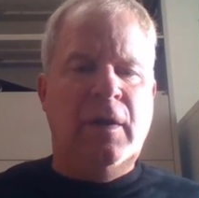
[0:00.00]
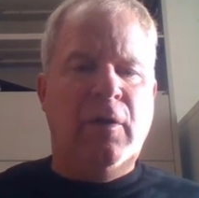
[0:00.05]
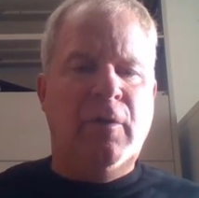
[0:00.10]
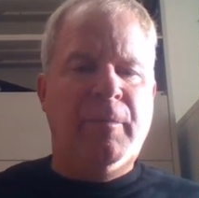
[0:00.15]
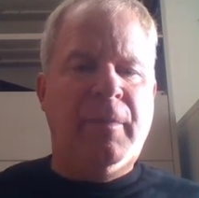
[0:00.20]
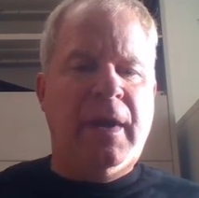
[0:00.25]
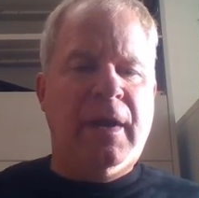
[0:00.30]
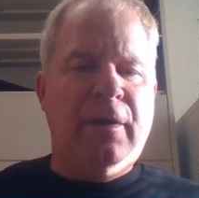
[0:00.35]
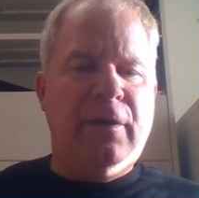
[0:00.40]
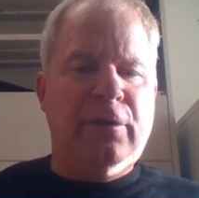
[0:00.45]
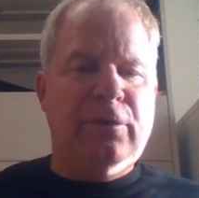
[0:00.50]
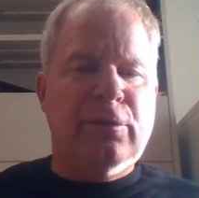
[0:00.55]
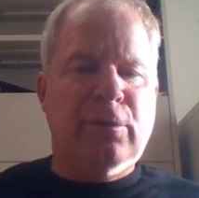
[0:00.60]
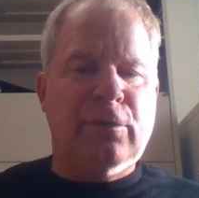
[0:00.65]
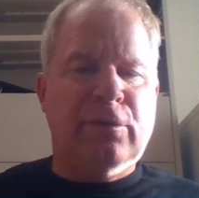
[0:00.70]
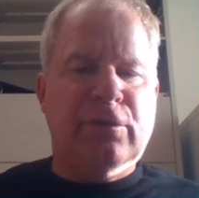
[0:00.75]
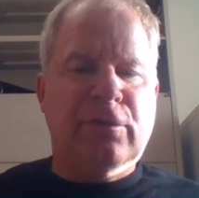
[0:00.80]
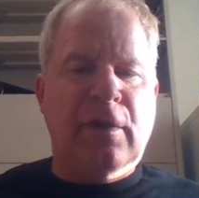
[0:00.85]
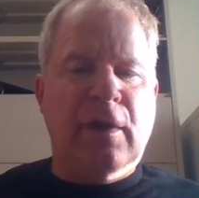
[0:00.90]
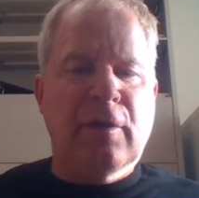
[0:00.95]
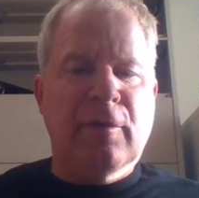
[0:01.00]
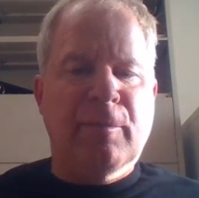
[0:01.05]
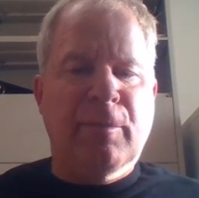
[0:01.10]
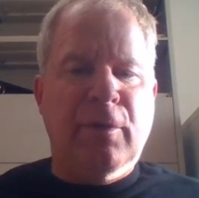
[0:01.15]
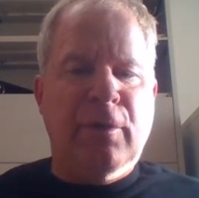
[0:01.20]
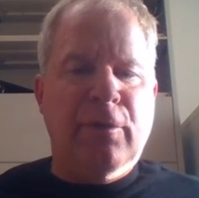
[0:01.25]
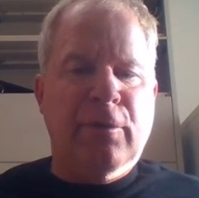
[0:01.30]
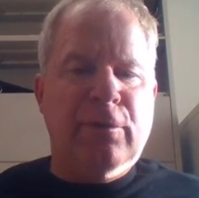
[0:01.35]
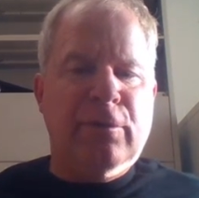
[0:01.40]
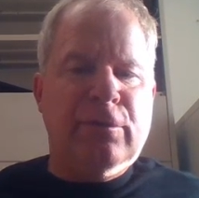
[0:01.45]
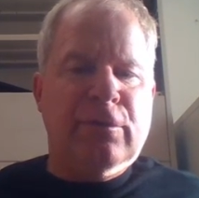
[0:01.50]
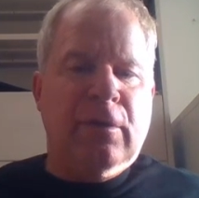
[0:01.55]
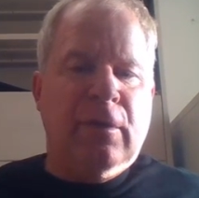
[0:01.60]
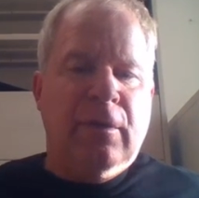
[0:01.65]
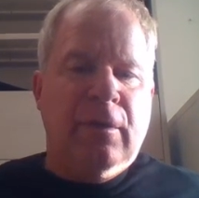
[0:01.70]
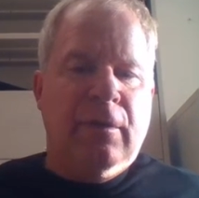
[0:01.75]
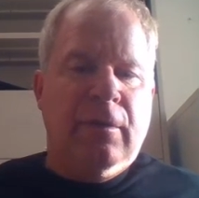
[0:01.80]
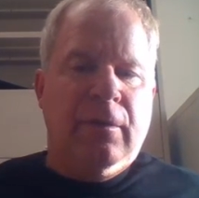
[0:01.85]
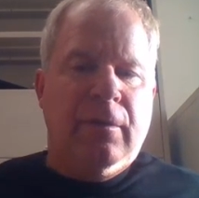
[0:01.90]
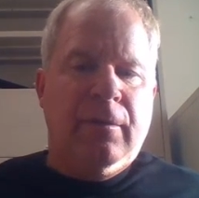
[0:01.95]
Now, a manager at Stater Brothers,
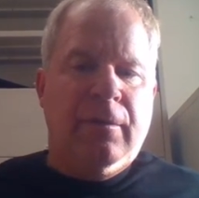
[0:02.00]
